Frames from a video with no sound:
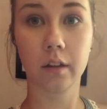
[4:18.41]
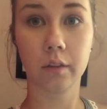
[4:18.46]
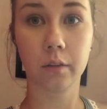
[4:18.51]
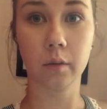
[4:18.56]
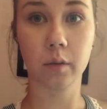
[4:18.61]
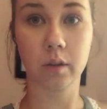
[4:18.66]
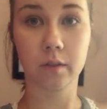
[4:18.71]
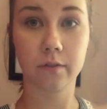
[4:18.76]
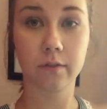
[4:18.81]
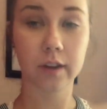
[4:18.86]

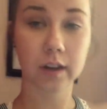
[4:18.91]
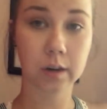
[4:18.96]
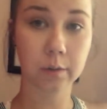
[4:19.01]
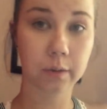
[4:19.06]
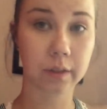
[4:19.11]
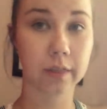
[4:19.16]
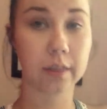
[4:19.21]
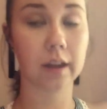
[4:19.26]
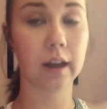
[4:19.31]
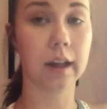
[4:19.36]
Luna fitted
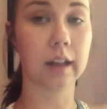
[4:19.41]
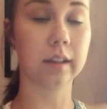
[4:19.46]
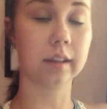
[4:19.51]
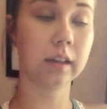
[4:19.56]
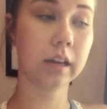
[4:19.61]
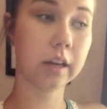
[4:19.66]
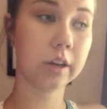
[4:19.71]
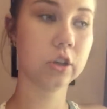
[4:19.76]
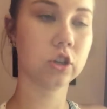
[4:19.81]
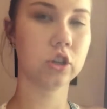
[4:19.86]
with a
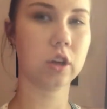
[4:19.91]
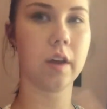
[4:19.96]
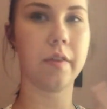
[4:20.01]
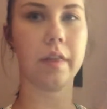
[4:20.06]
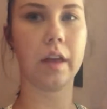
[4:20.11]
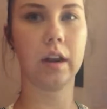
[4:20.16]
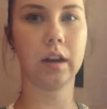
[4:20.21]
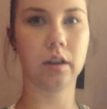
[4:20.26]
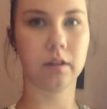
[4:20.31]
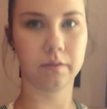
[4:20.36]
leash
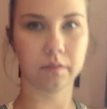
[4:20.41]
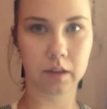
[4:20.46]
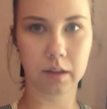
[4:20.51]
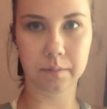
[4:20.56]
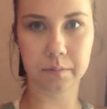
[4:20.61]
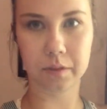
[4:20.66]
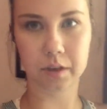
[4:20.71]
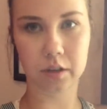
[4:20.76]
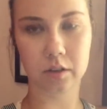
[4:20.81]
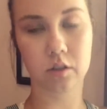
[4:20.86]
and then
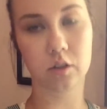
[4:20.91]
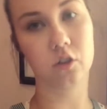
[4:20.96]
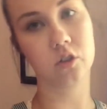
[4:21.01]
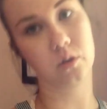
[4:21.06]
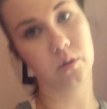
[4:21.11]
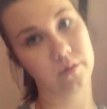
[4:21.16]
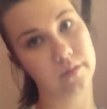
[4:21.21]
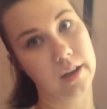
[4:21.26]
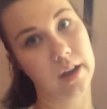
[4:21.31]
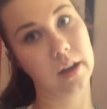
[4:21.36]
him just to
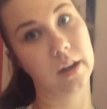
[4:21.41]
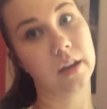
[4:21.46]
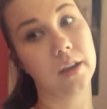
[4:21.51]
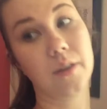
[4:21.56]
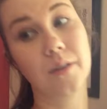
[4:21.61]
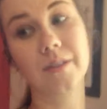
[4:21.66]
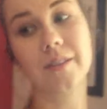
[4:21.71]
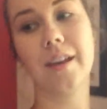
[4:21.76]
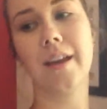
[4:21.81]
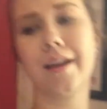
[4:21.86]
show us how to
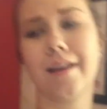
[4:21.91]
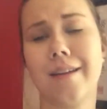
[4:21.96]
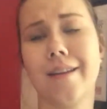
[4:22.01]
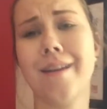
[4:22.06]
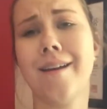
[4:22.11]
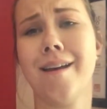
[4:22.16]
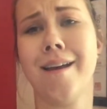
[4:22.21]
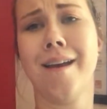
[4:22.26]
use it.